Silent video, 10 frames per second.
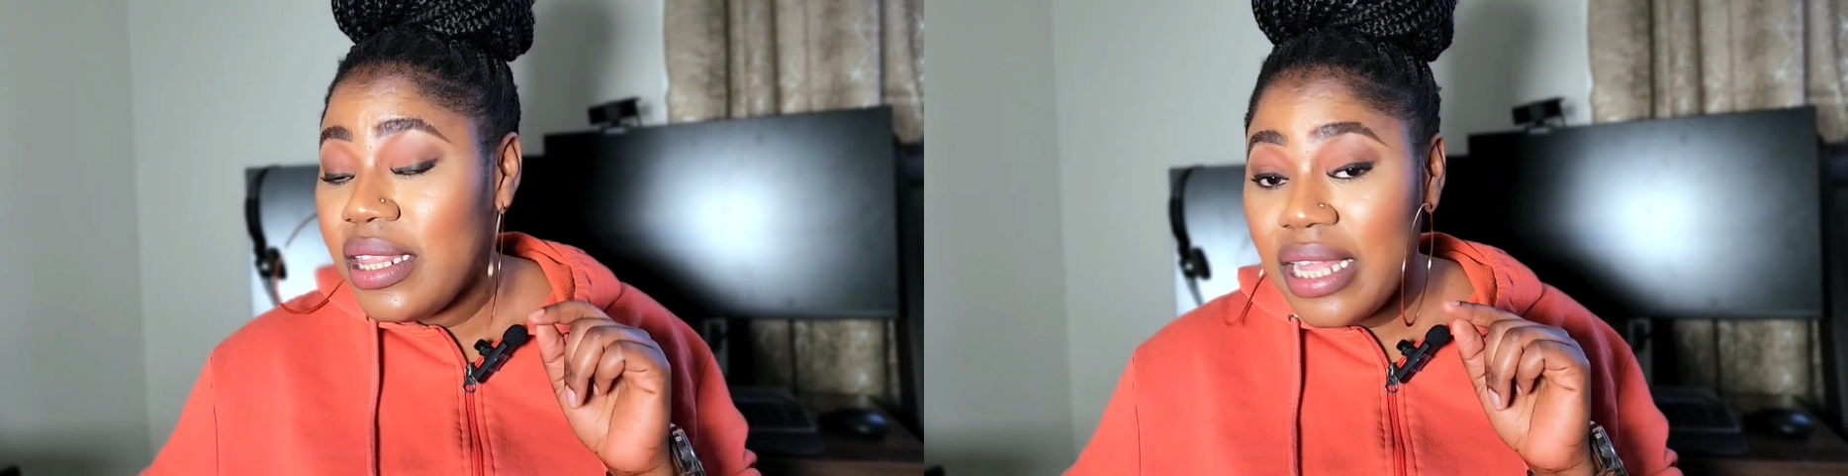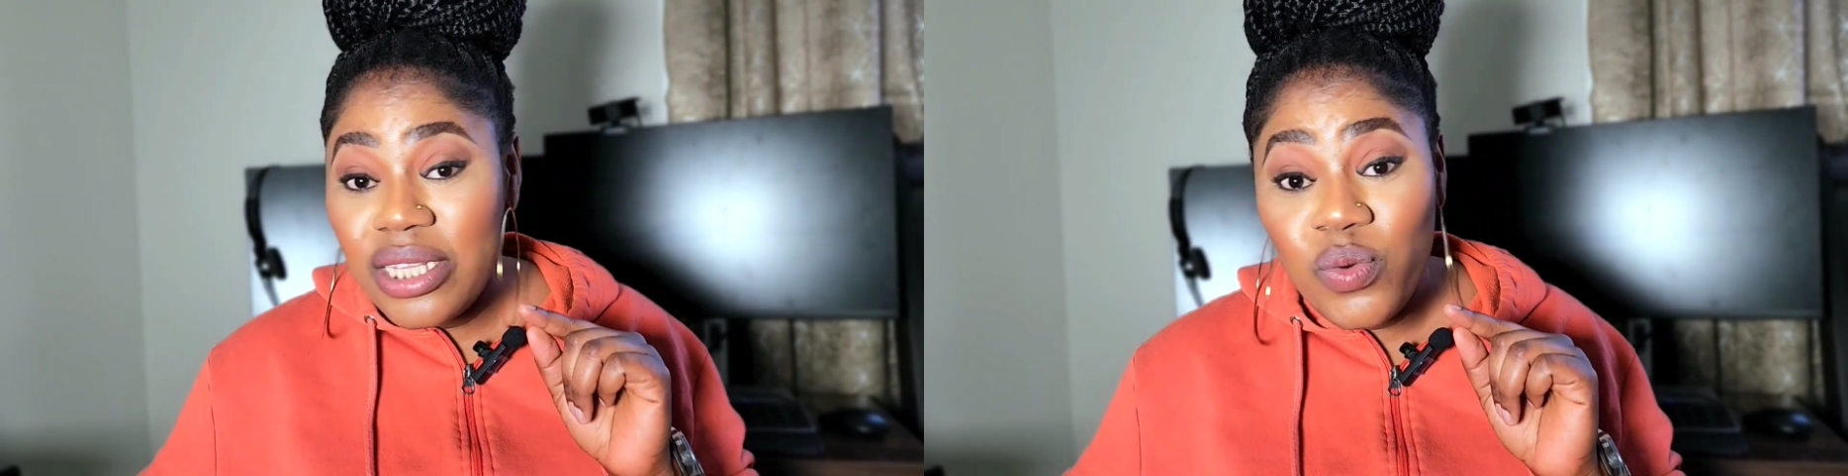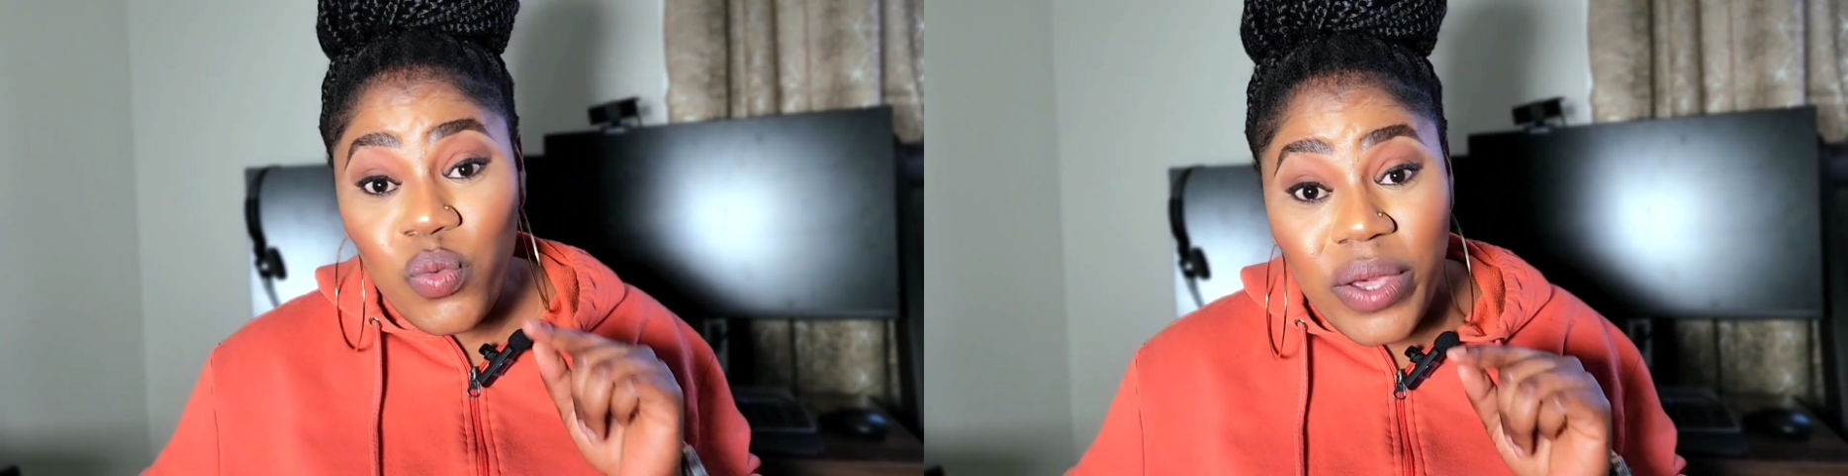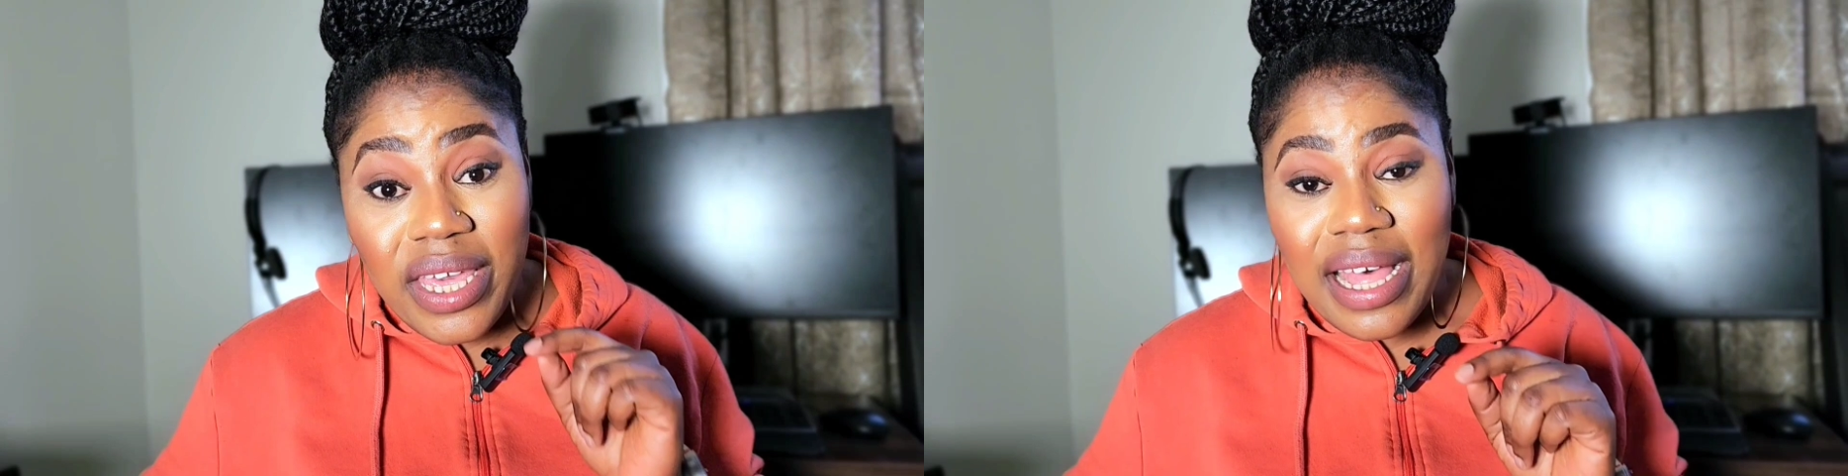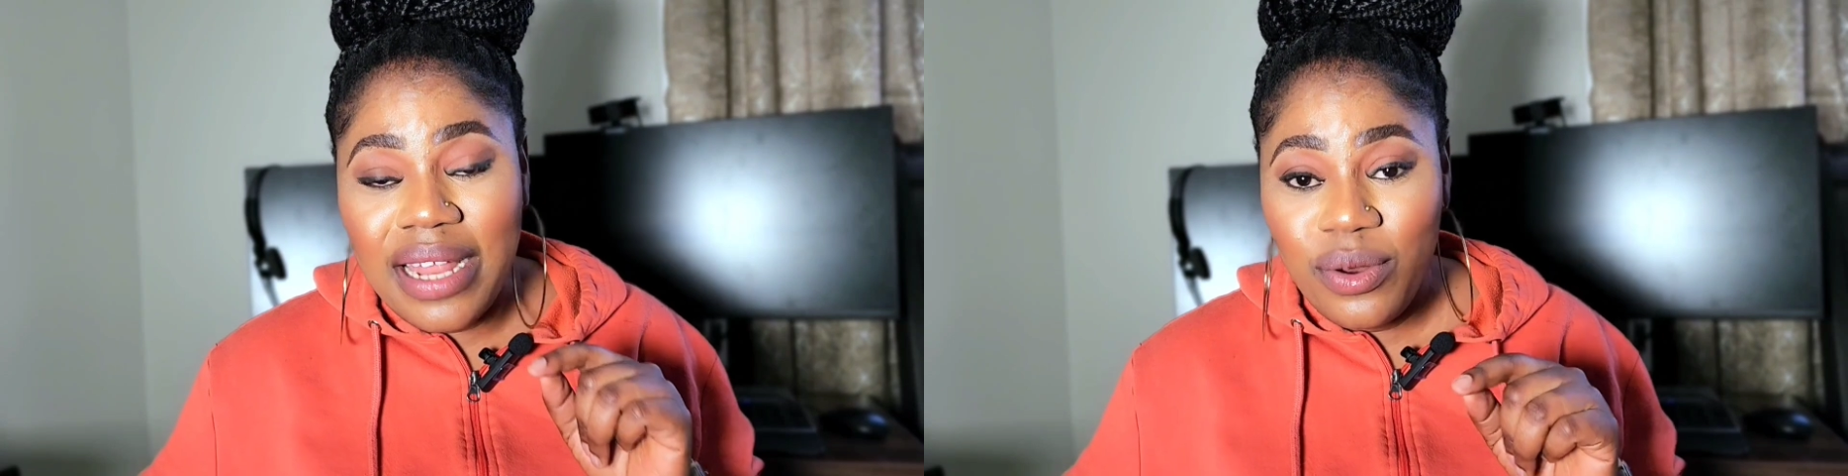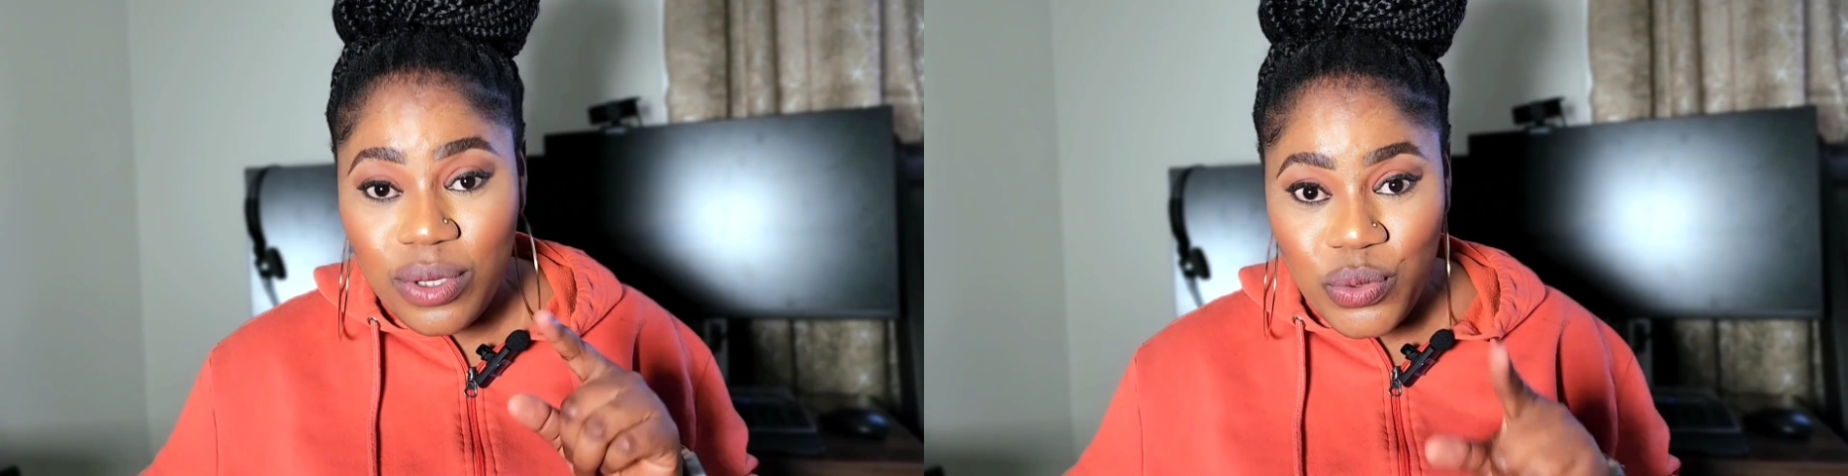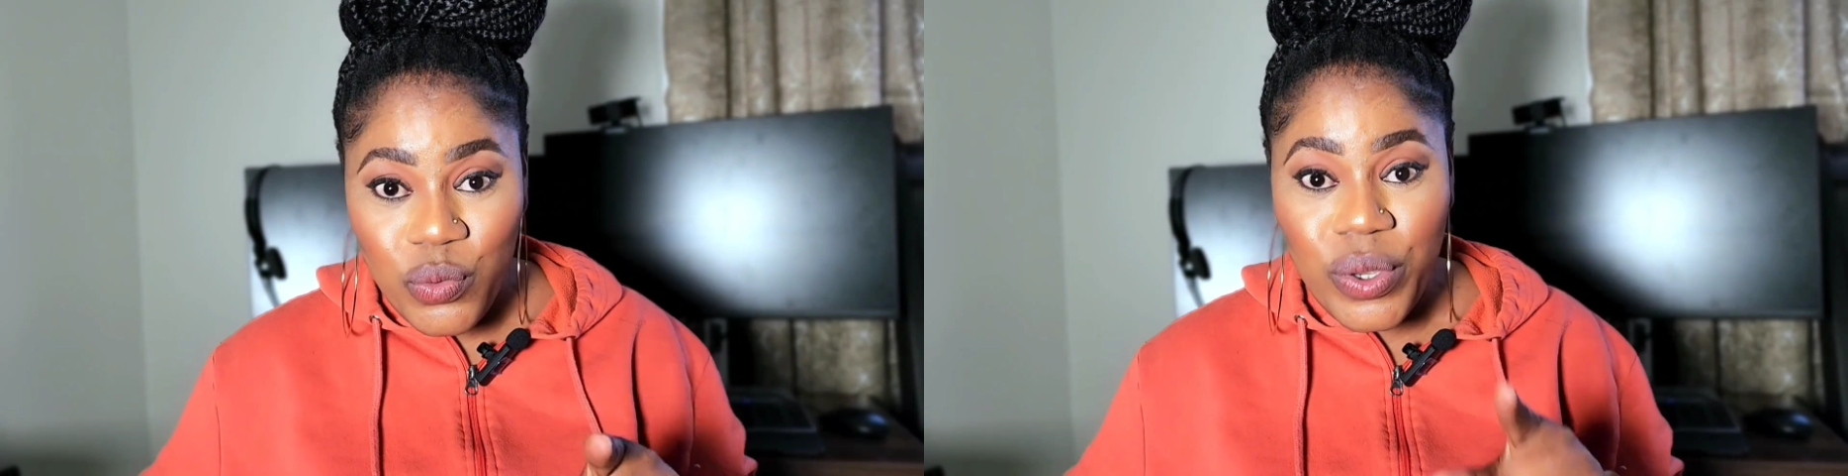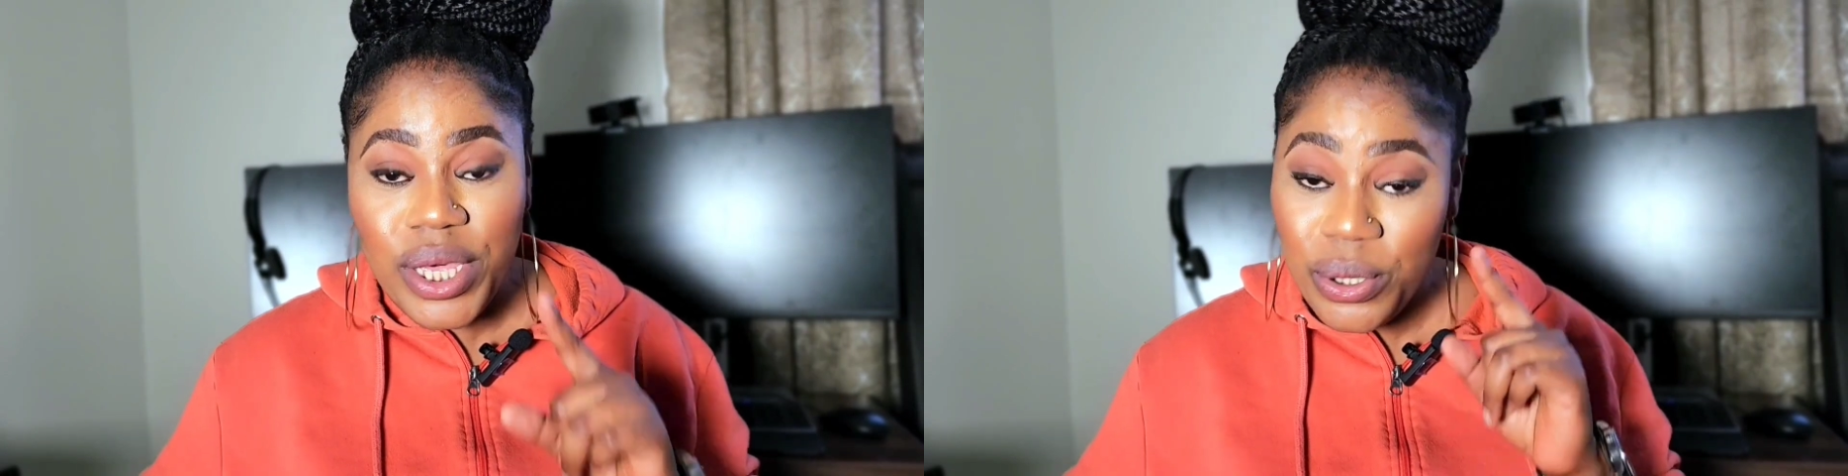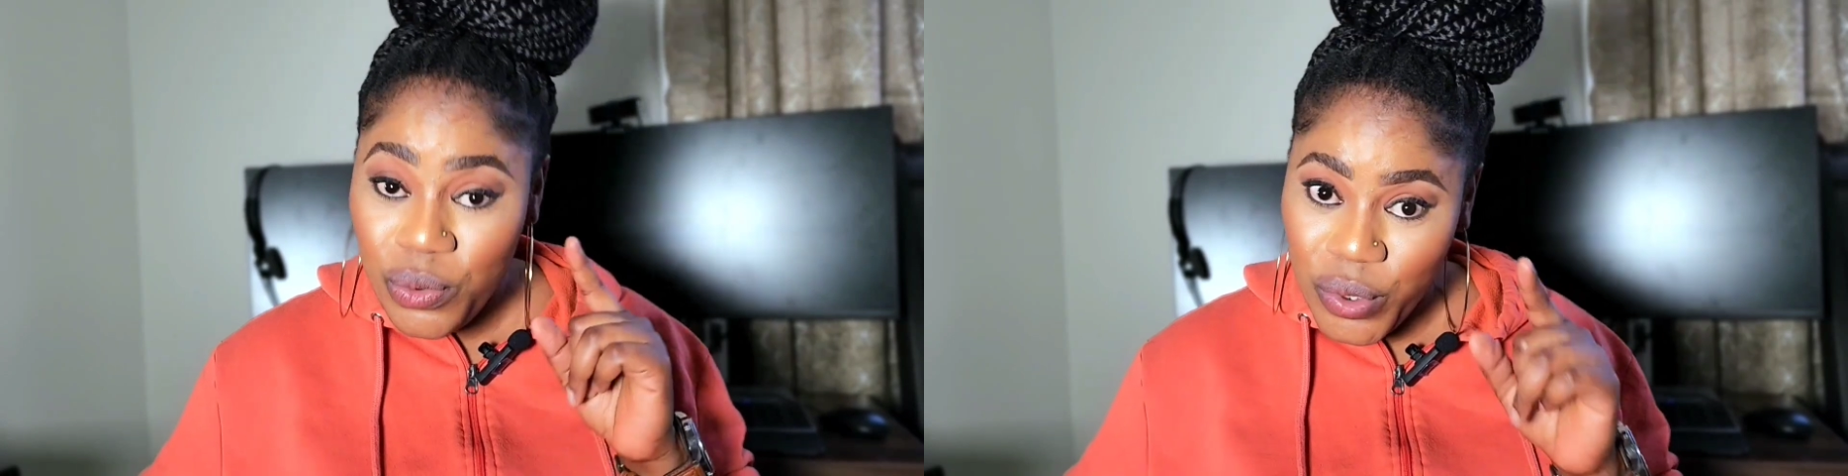that we are not where